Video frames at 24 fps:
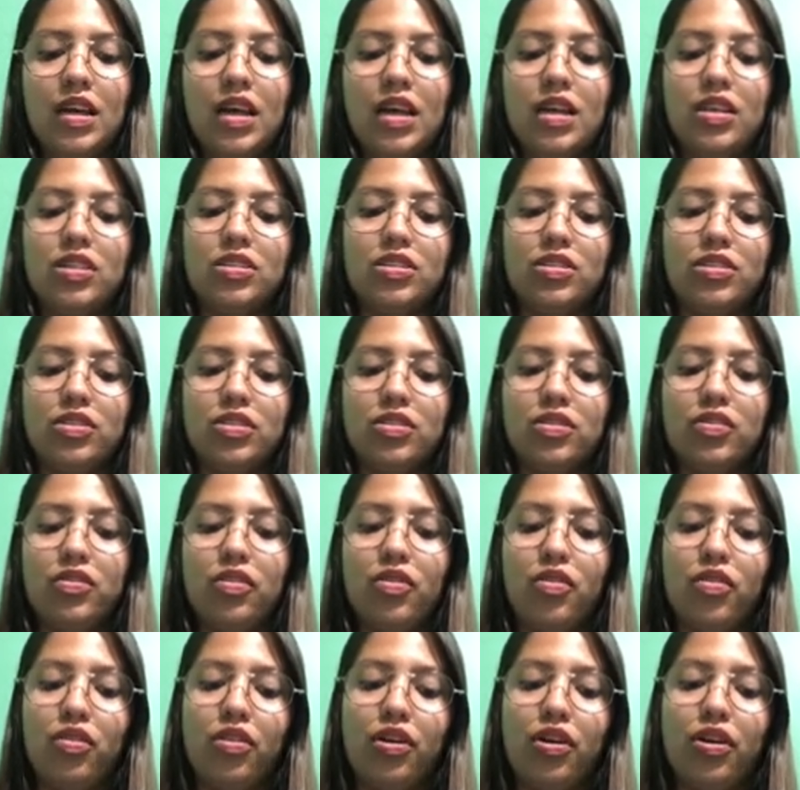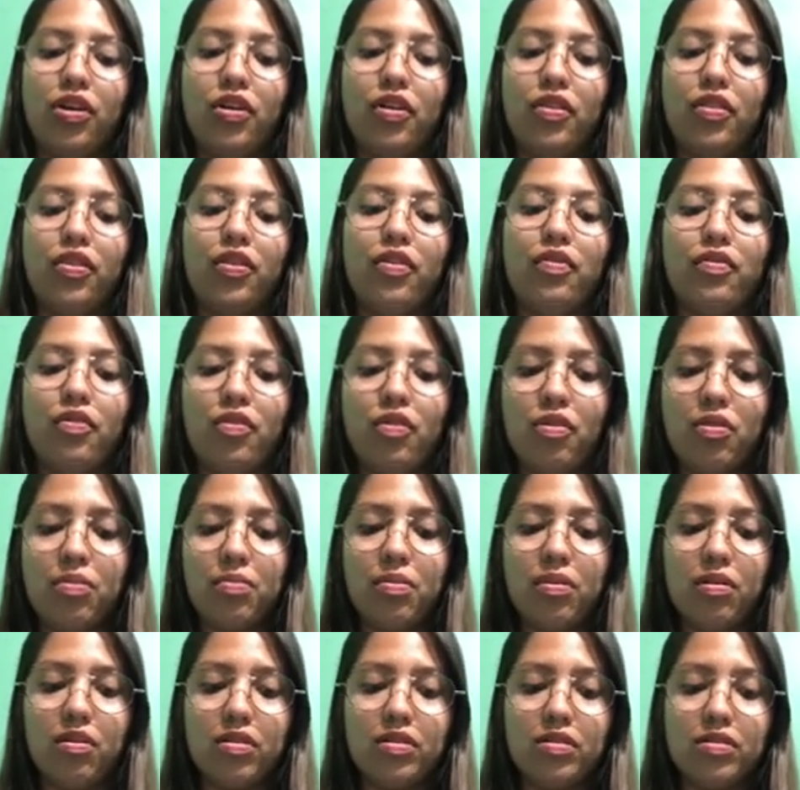So the four
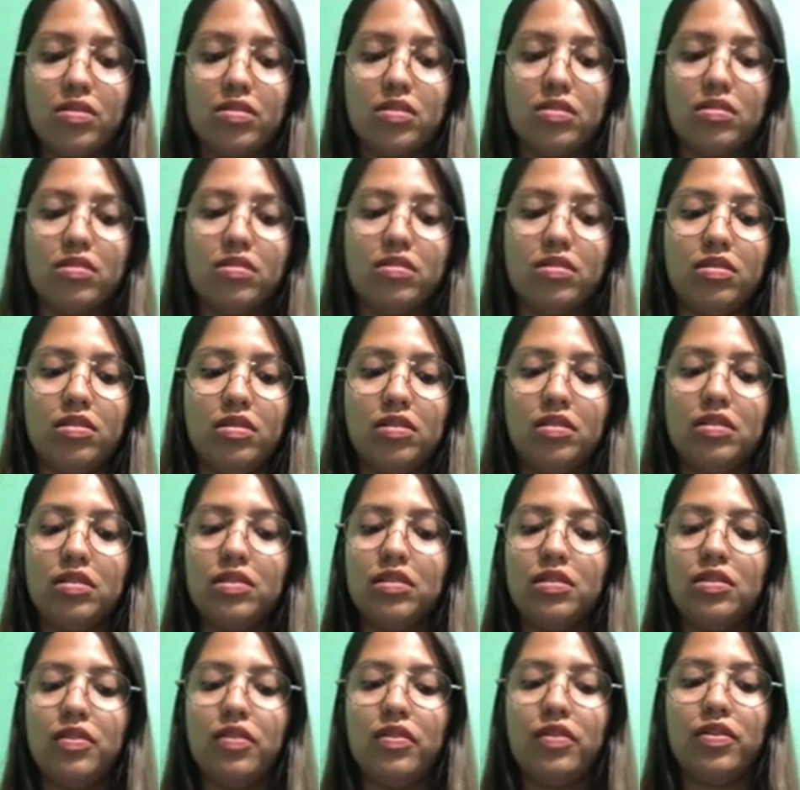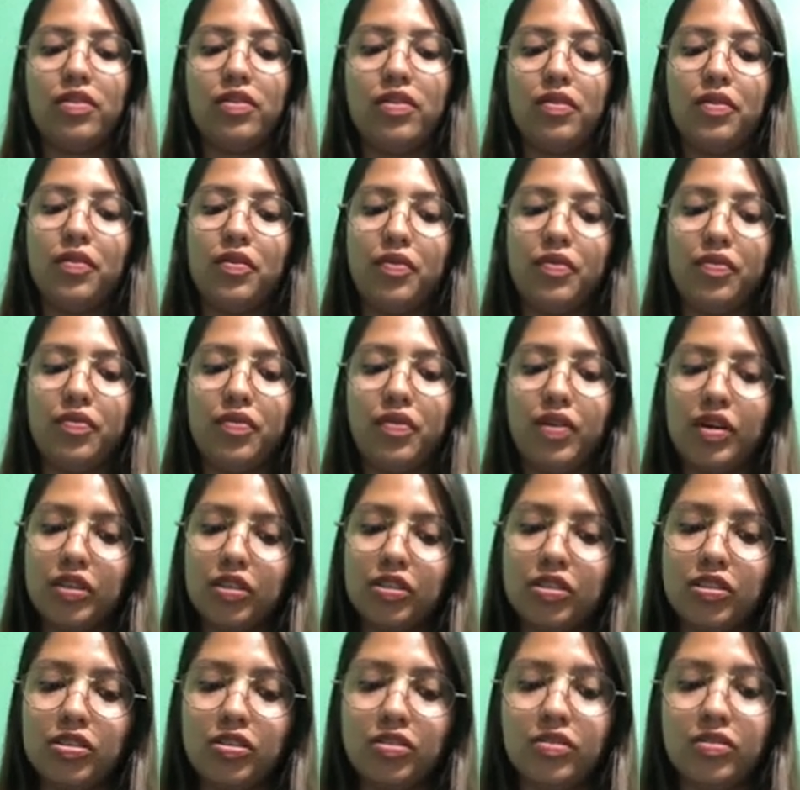parts are
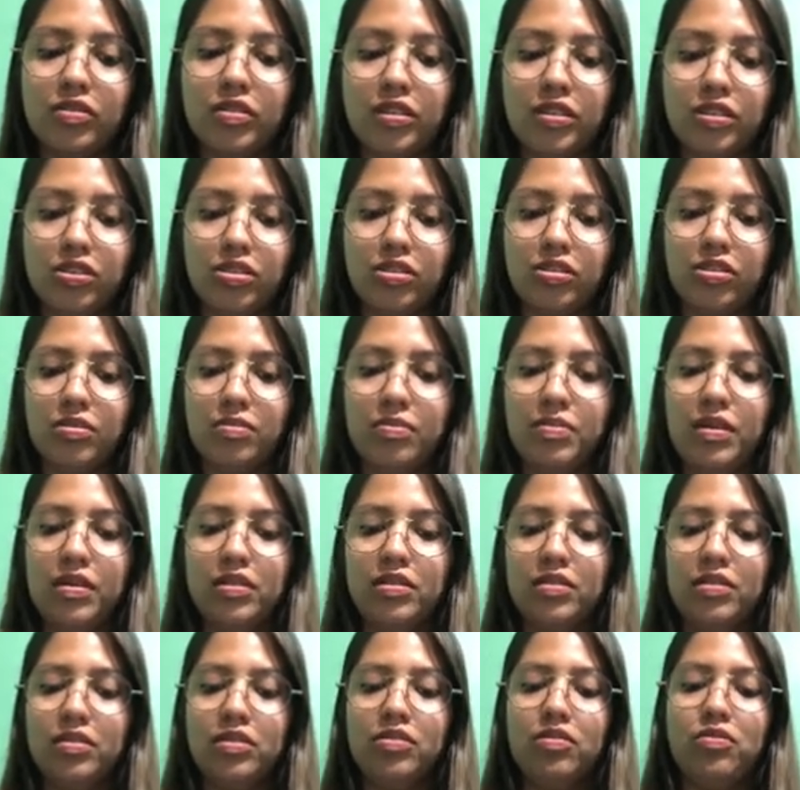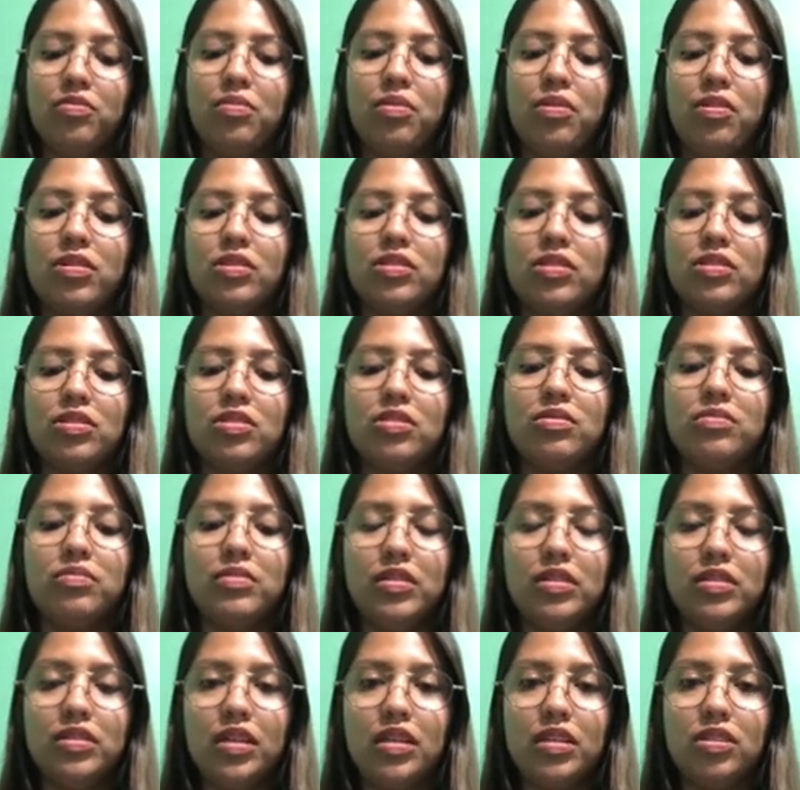functional interdependent of parts to
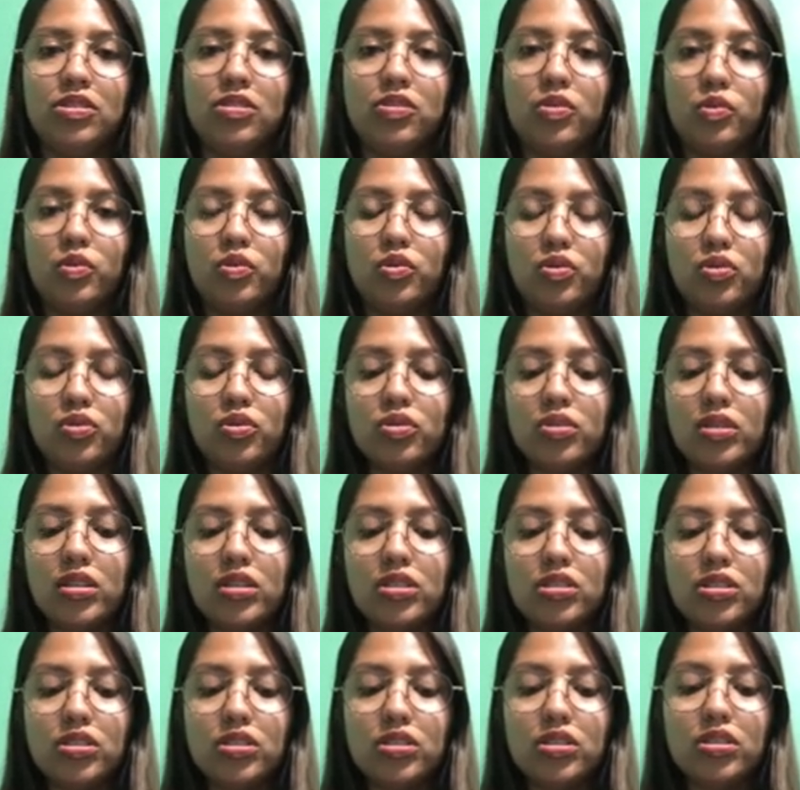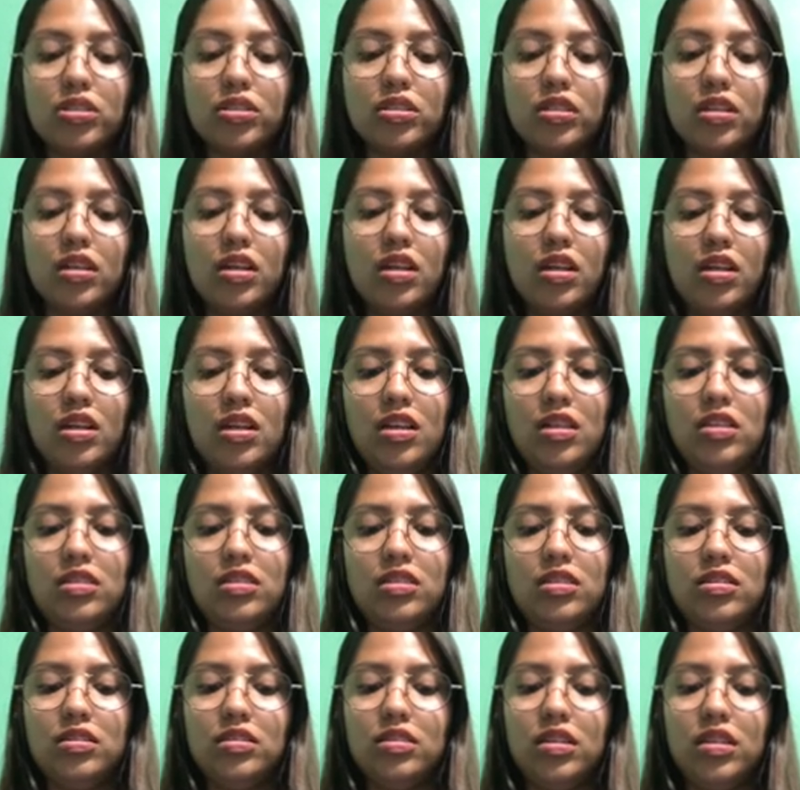maintain social structure.
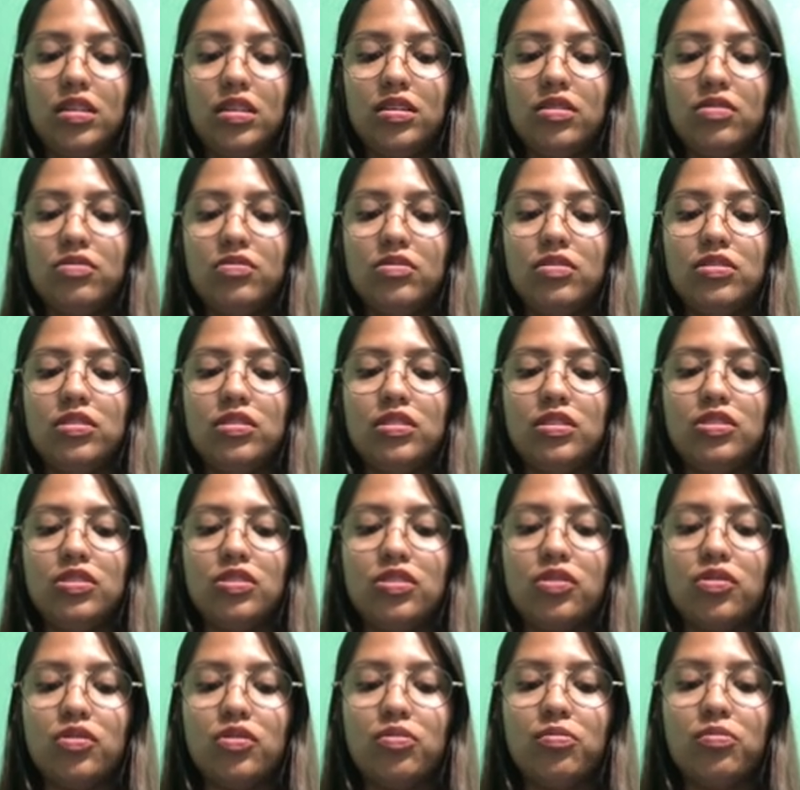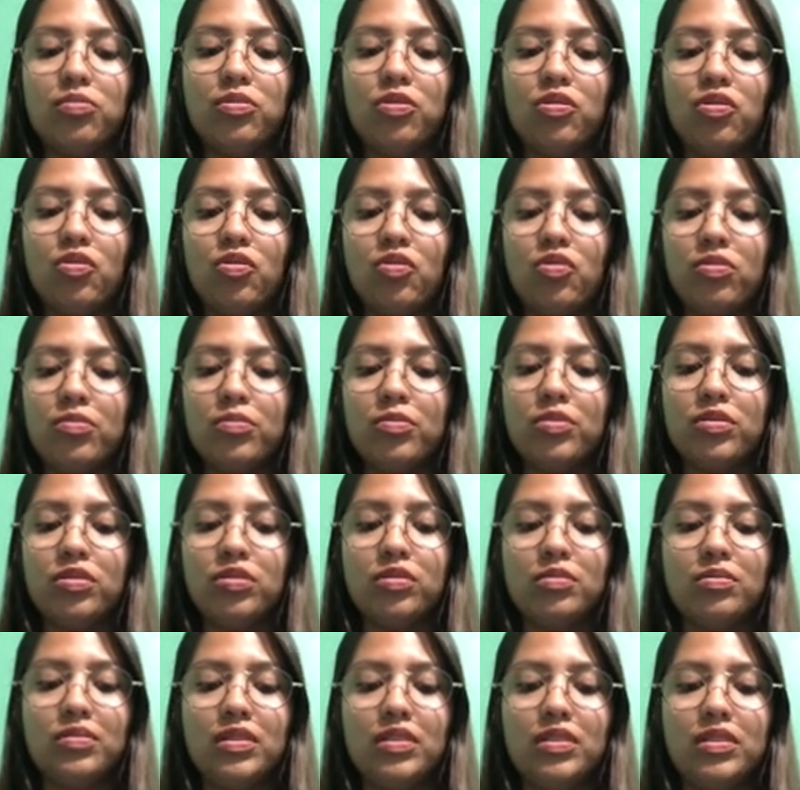The second one is group norms to
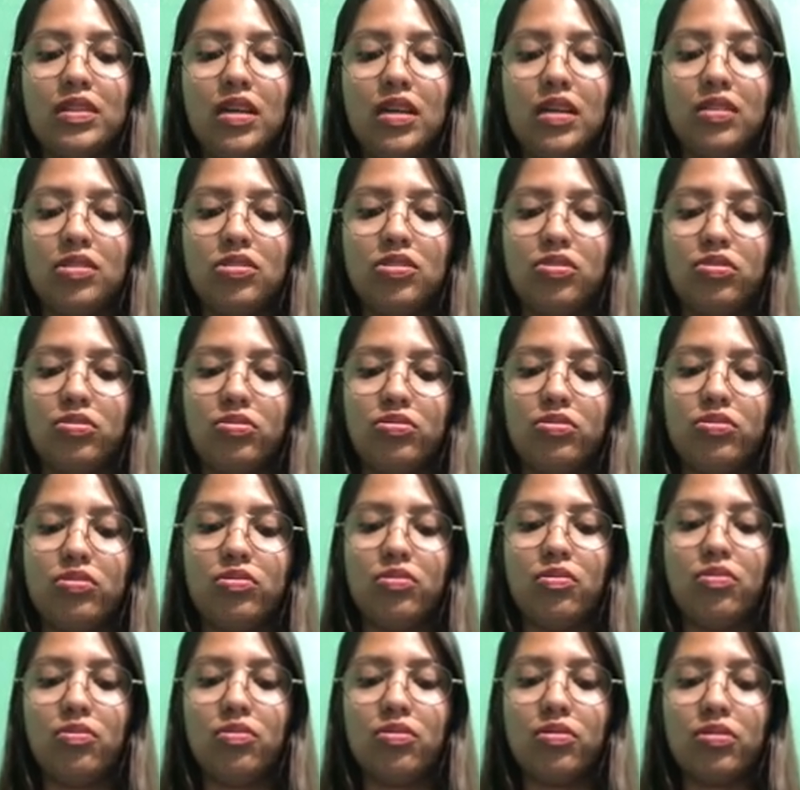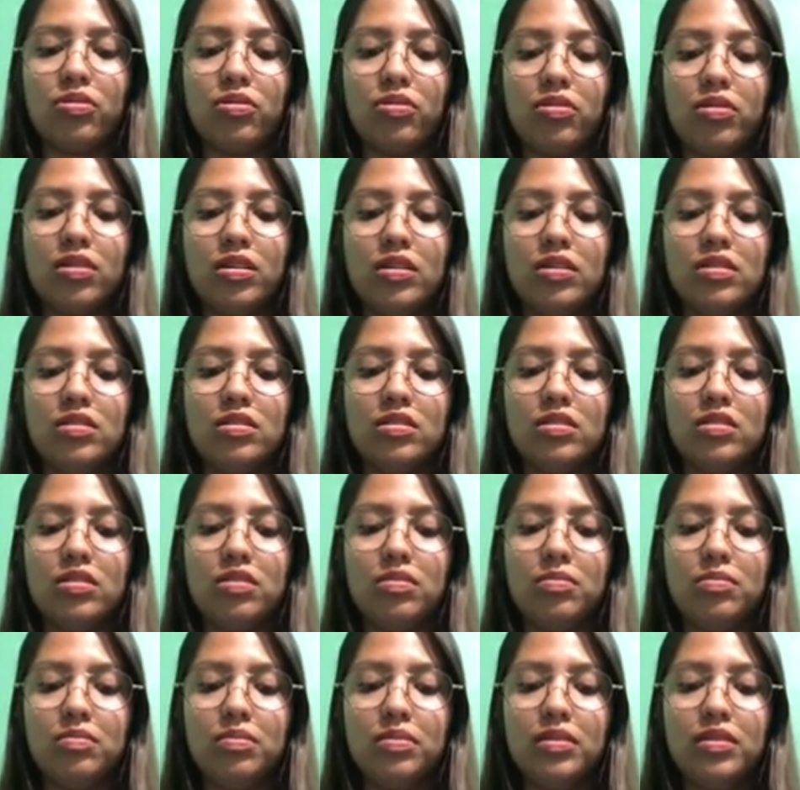maintain social order and
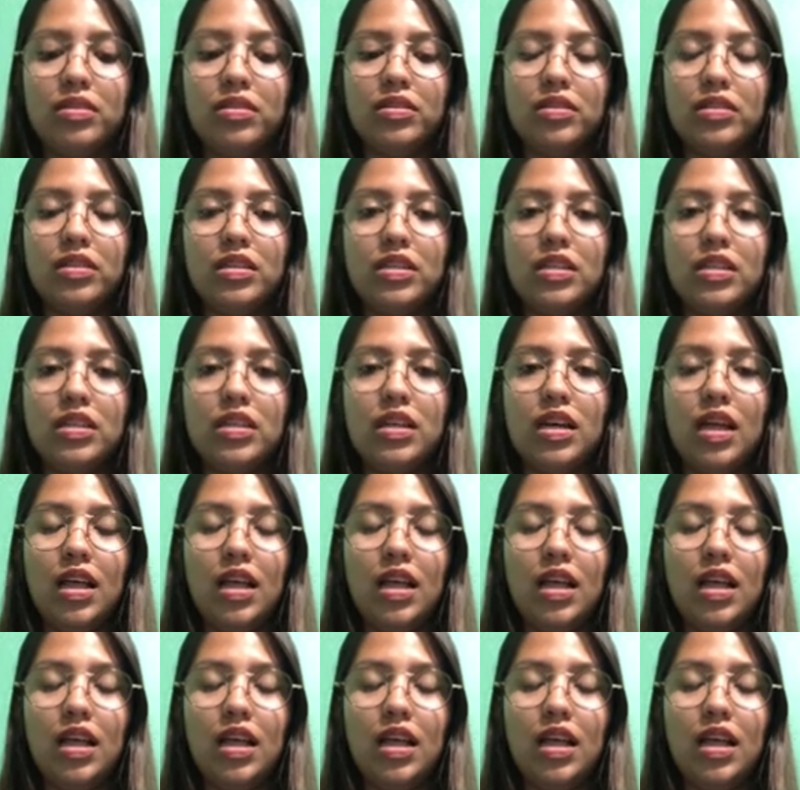stability.